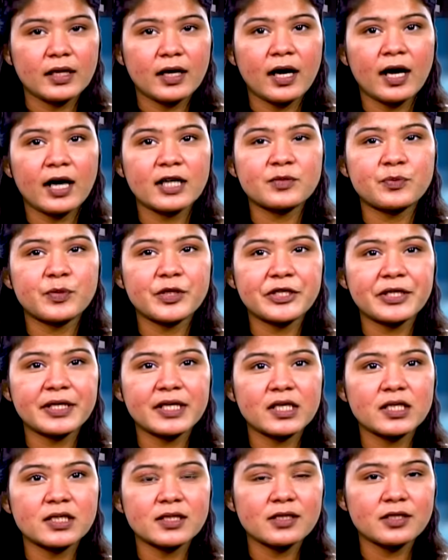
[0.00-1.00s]
In a
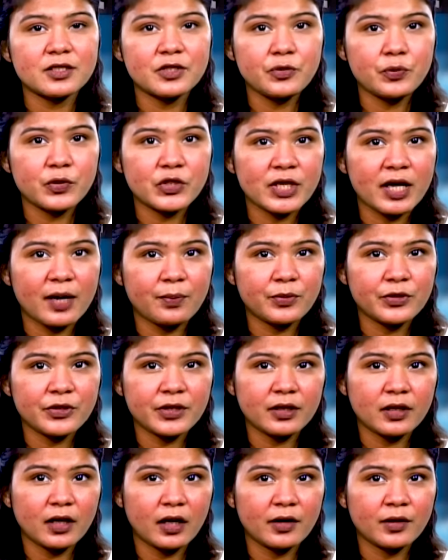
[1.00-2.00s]
heartbreaking incident which
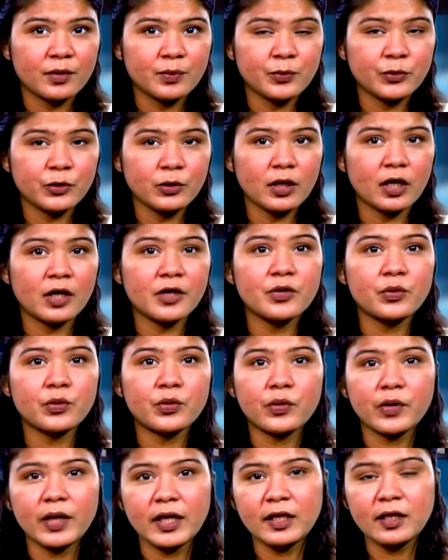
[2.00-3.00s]
happened at Arambol, a
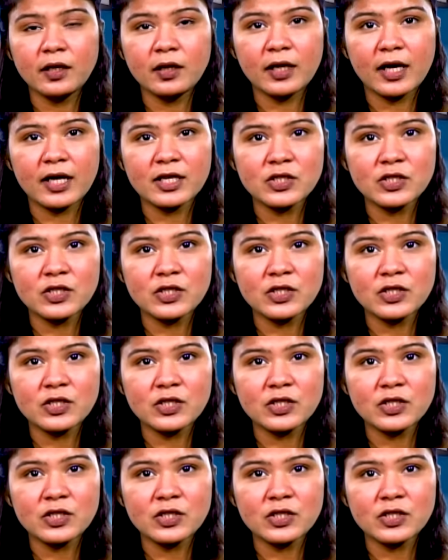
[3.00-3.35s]
Ukrainian